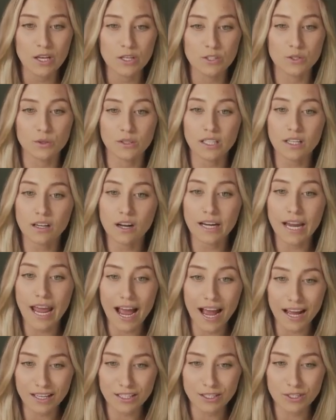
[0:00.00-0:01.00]
So click on
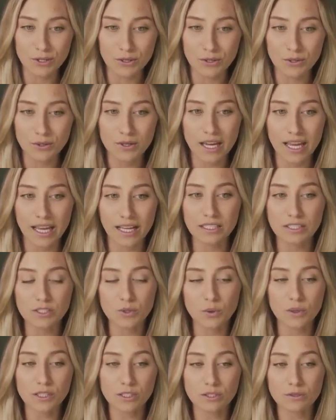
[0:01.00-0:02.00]
Add New, and it's
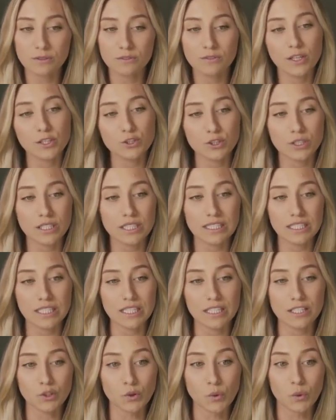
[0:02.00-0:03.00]
going to eventually
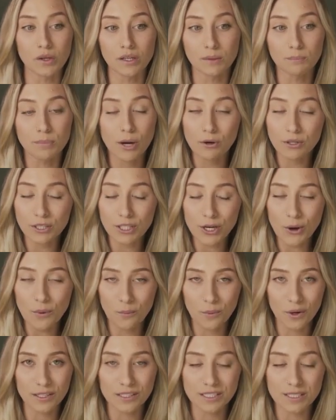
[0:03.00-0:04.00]
need your Podio
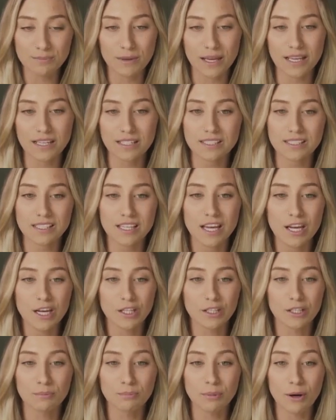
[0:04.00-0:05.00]
workspace,
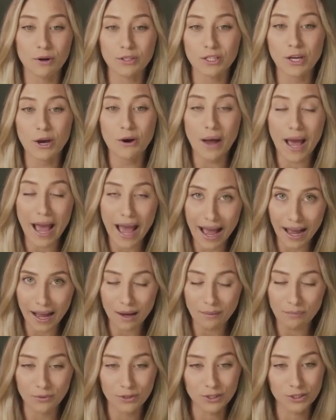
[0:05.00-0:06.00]
your Podio
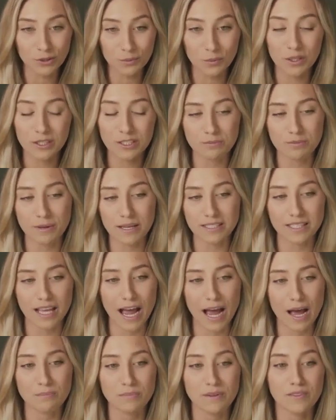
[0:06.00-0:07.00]
app or your workspace
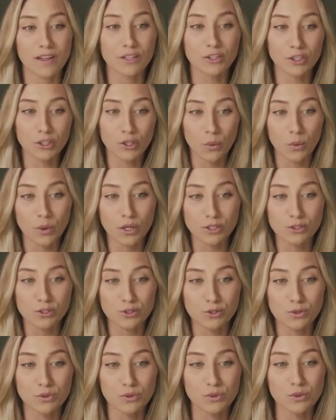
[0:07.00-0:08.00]
app, and then you're going
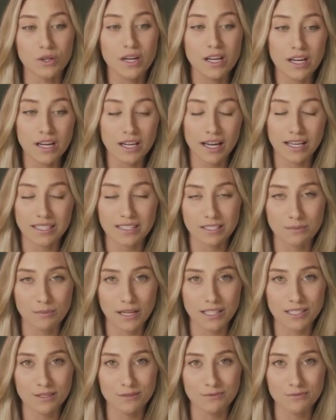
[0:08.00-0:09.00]
to
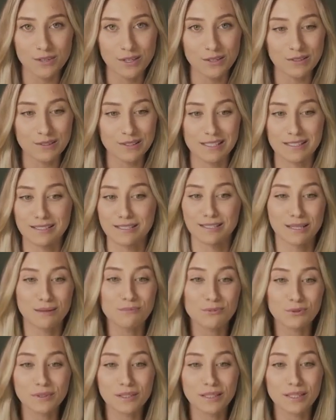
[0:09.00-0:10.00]
customize the fields. It
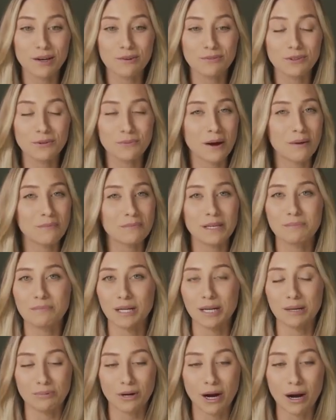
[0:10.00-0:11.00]
seems really overwhelming,
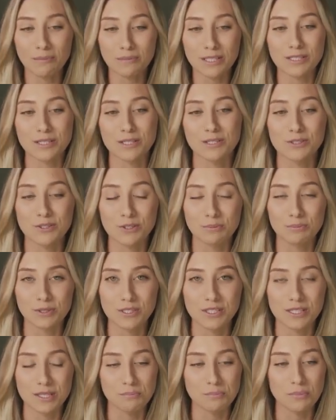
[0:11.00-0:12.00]
but I promise it's super
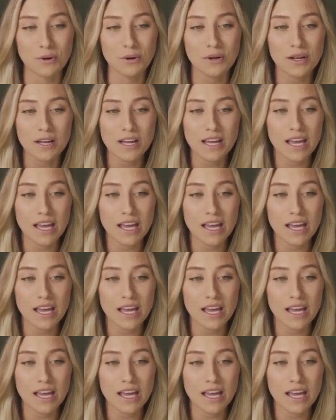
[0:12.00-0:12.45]
simple.